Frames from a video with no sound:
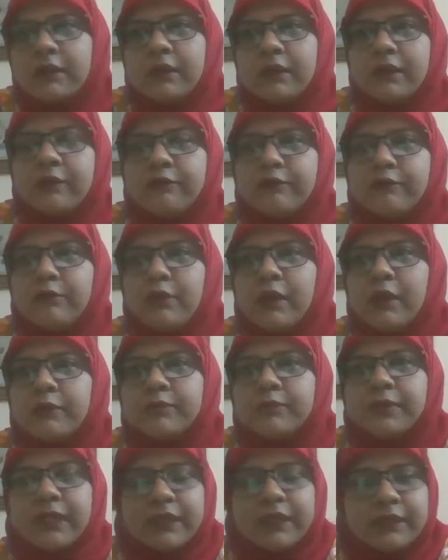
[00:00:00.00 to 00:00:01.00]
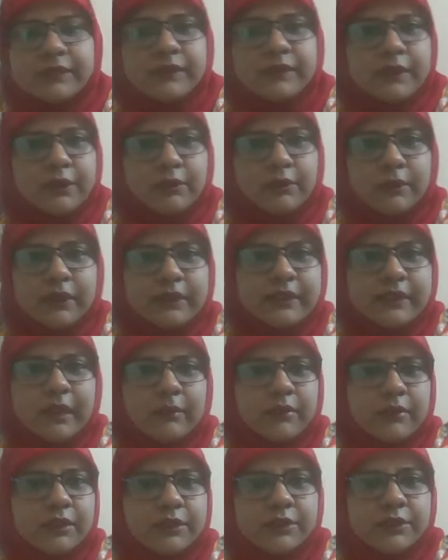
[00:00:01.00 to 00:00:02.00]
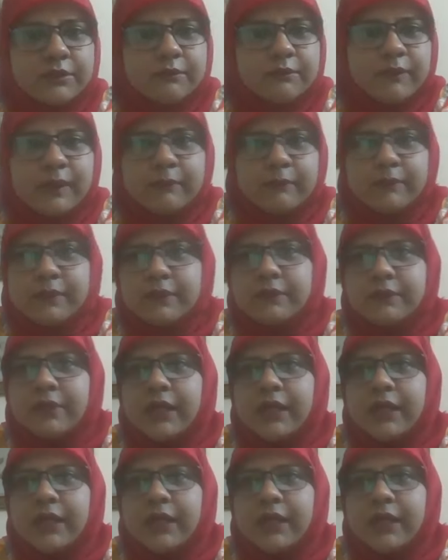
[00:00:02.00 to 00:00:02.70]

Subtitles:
If you are practicing your examination paper,